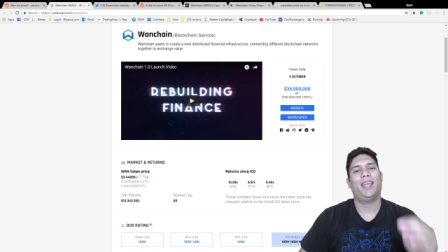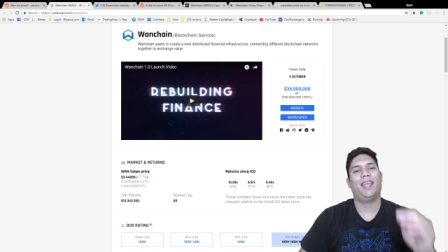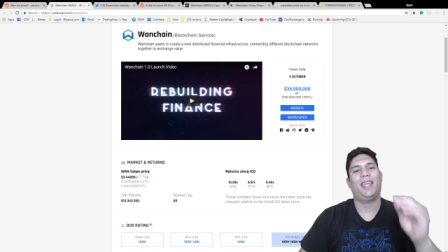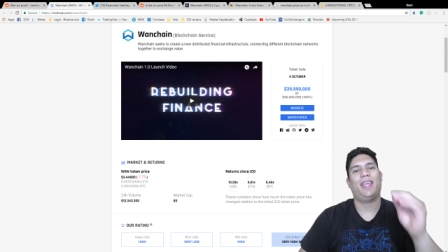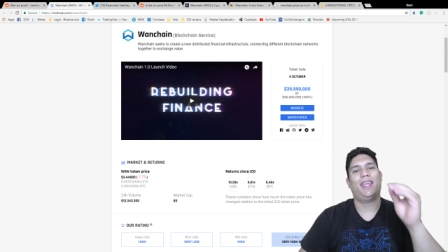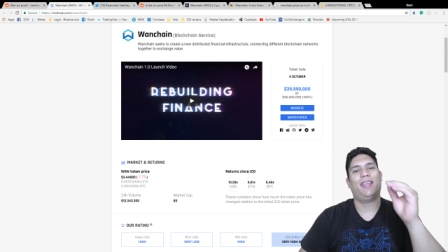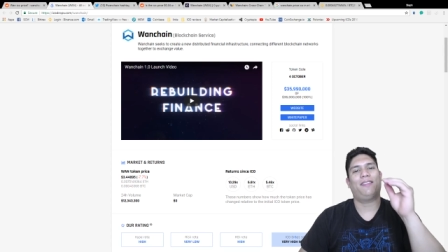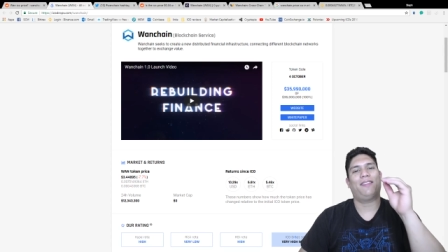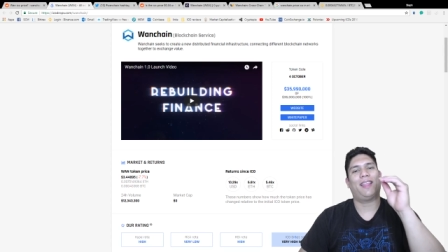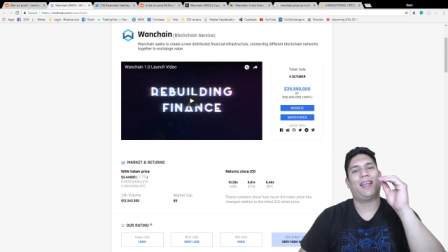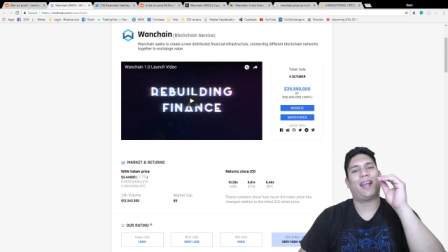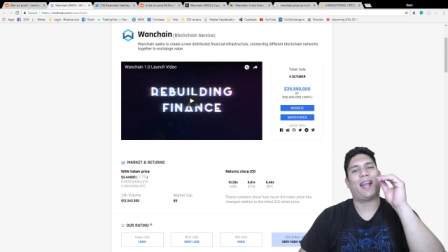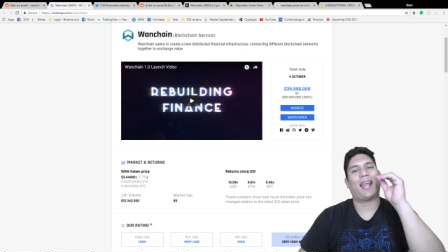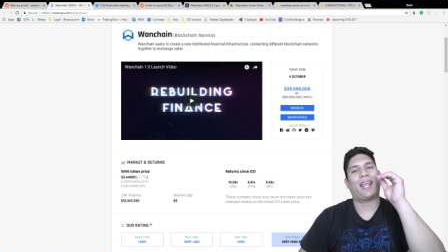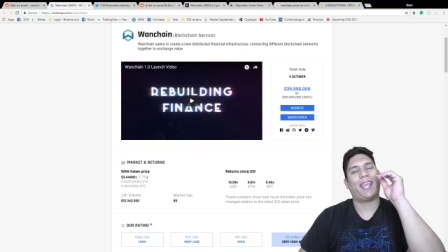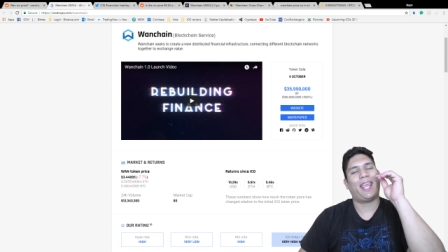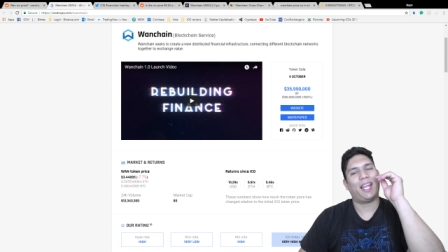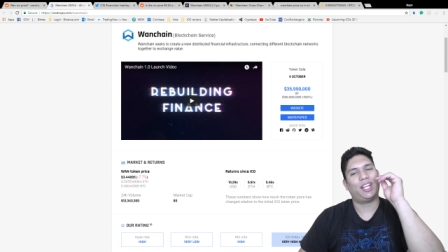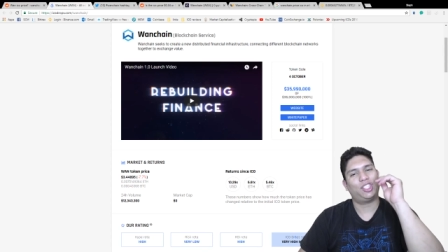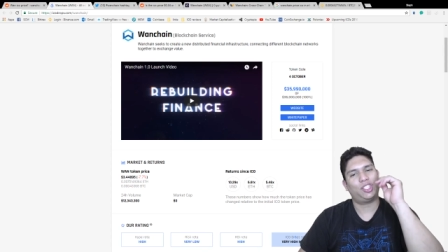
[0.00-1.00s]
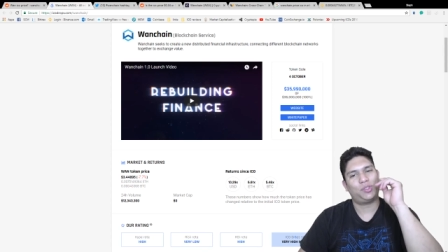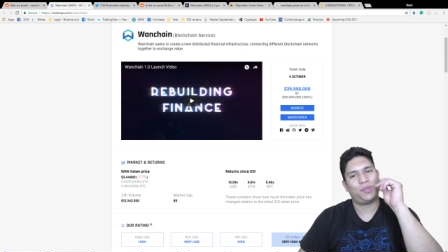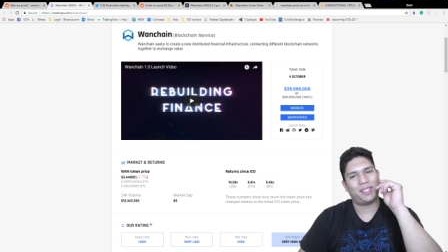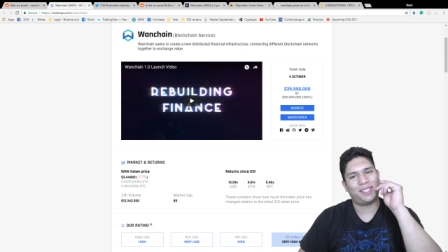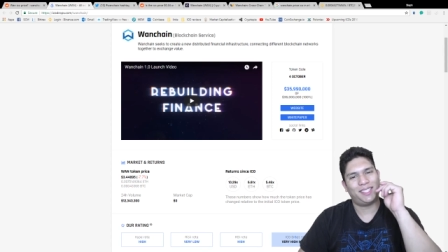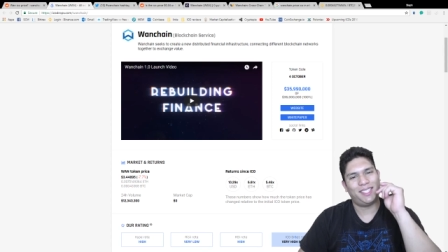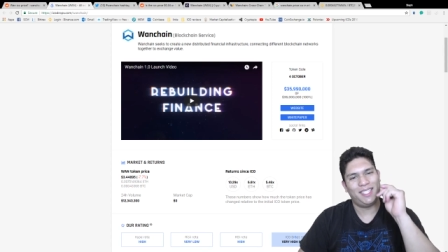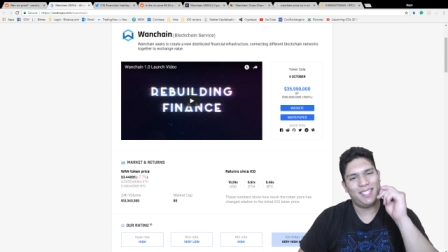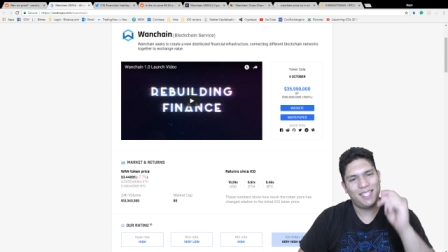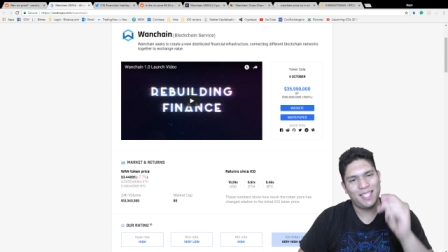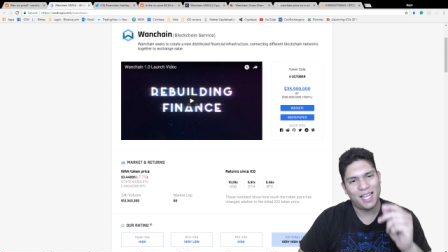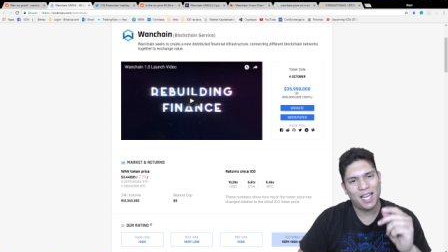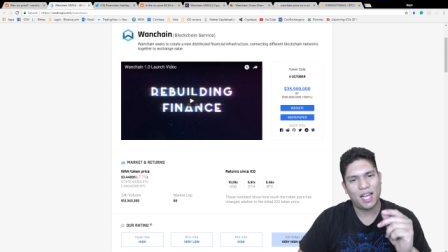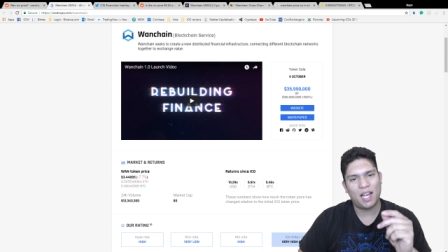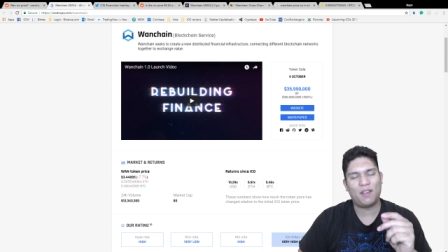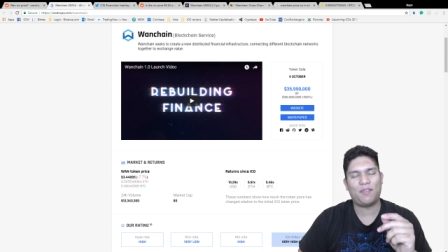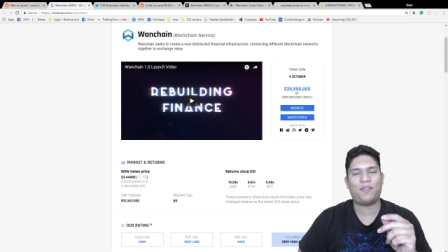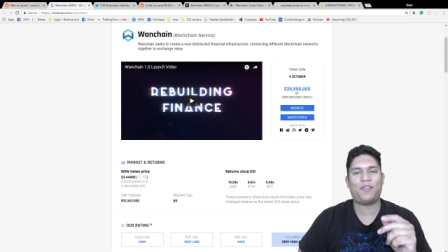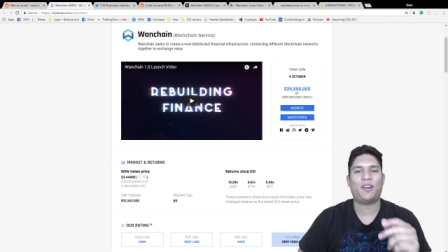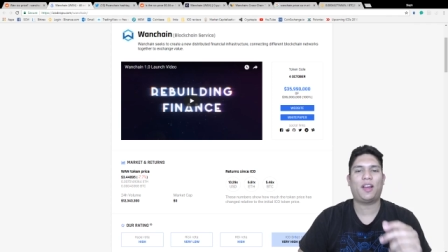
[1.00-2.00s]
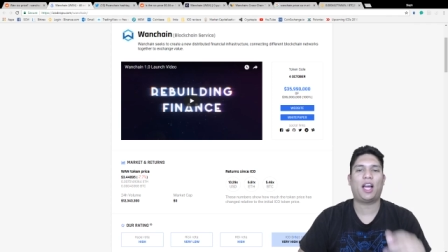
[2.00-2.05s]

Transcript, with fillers: And that I can't stress enough